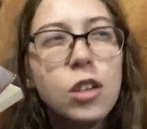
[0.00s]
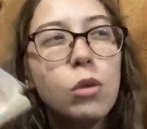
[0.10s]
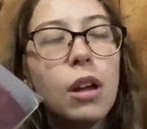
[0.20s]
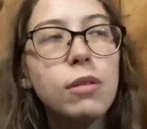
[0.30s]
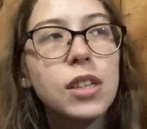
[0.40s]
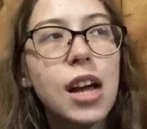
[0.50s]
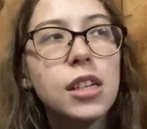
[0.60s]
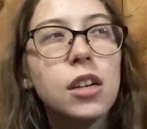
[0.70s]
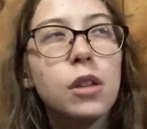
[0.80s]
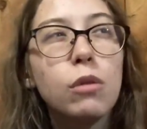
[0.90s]
No, that was
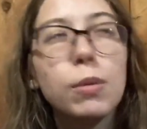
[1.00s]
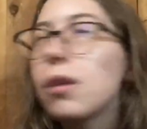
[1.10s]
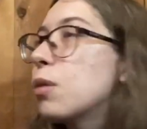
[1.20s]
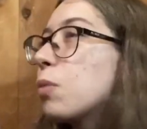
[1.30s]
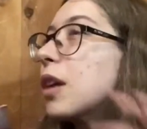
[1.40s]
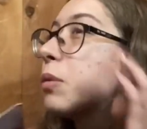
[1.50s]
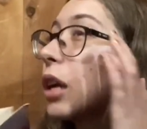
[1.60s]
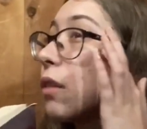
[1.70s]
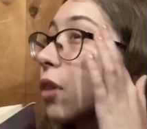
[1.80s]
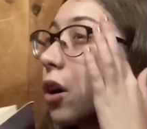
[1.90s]
last year. That was part of the Red
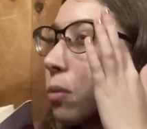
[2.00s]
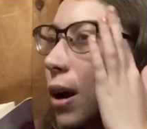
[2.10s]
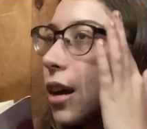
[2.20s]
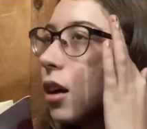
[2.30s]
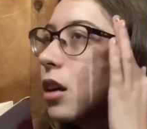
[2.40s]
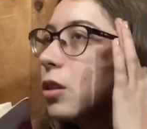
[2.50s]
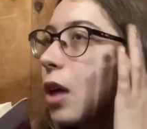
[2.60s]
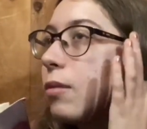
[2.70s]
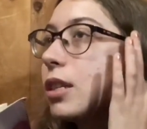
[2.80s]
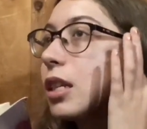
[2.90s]
Reading Vlog, right? So
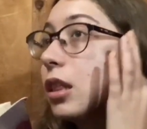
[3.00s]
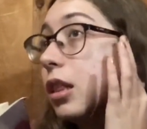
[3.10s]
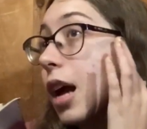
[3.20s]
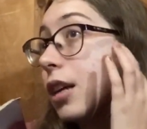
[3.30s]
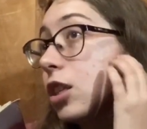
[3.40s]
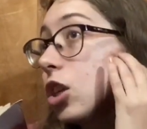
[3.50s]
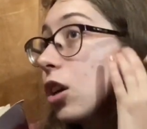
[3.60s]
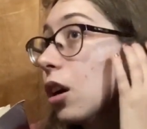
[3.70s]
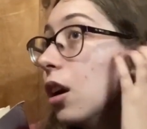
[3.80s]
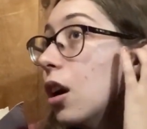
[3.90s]
that was last
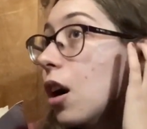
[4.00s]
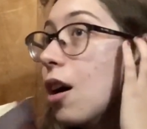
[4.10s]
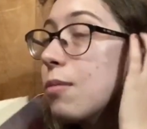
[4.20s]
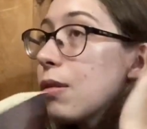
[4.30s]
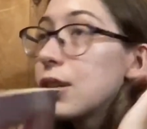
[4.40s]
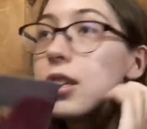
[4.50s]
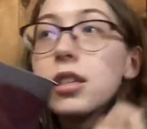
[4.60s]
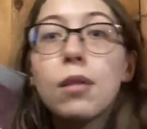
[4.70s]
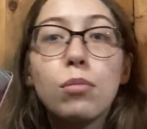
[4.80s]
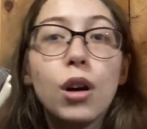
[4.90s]
year. That was
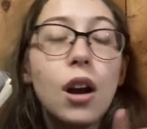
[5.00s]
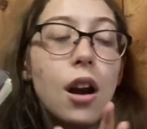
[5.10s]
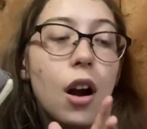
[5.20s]
December.